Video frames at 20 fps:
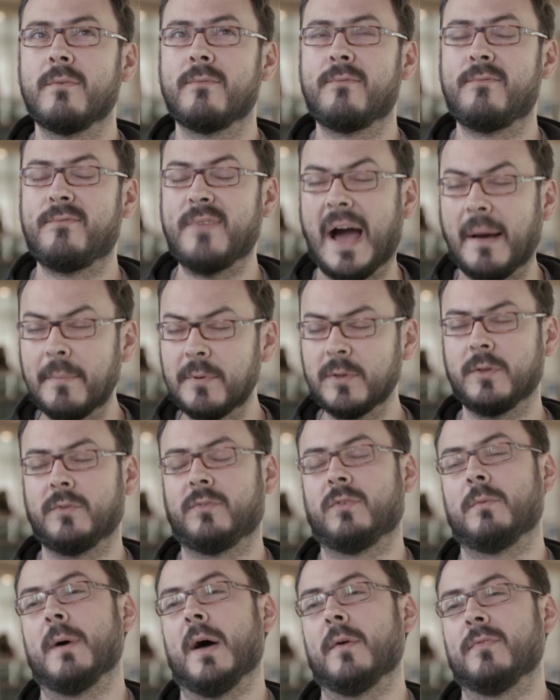
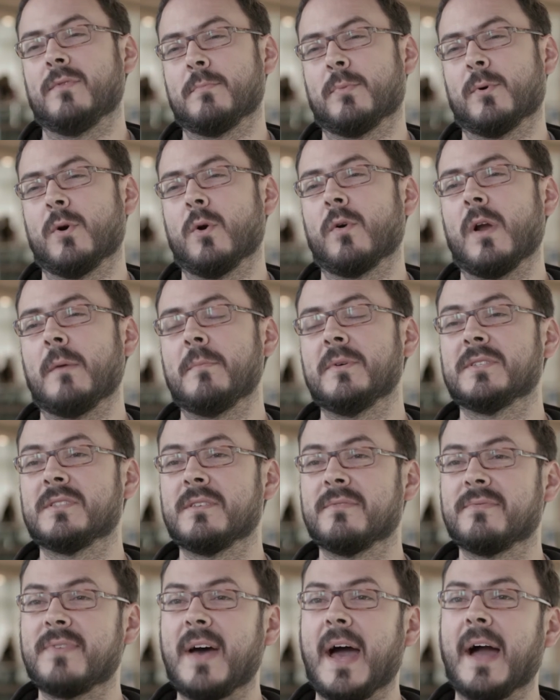fabulous about the program is
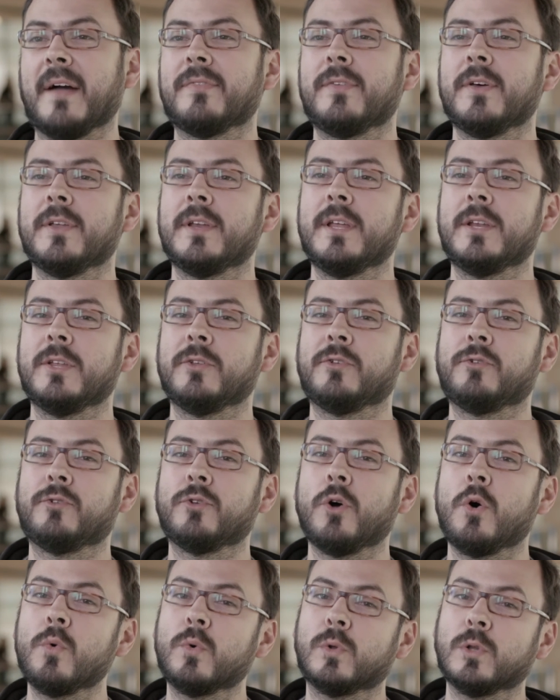the fact that it is
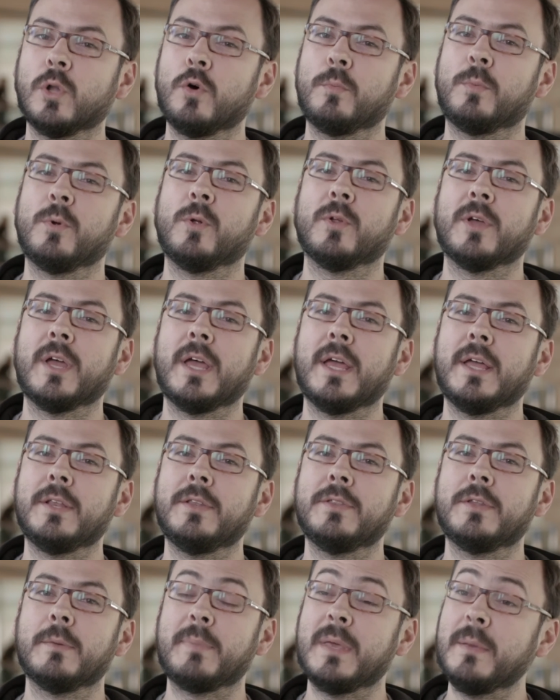so global
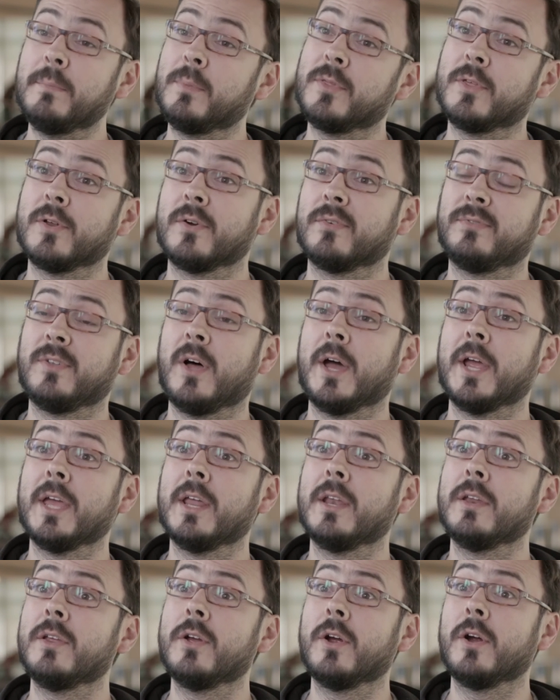in the people that are flying
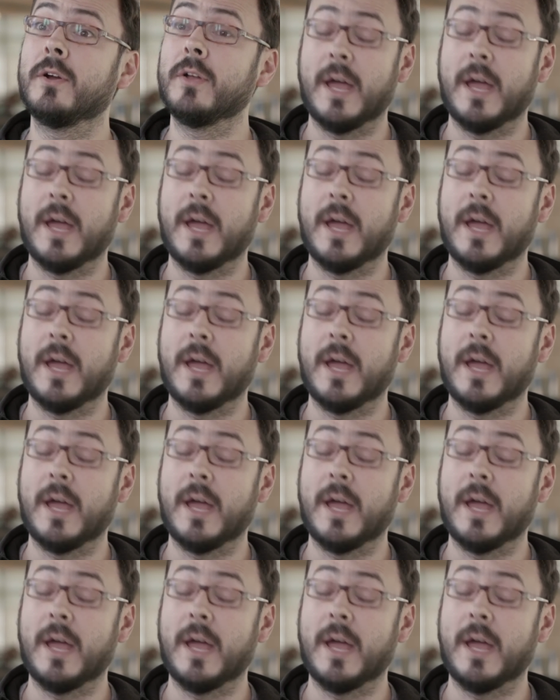in here.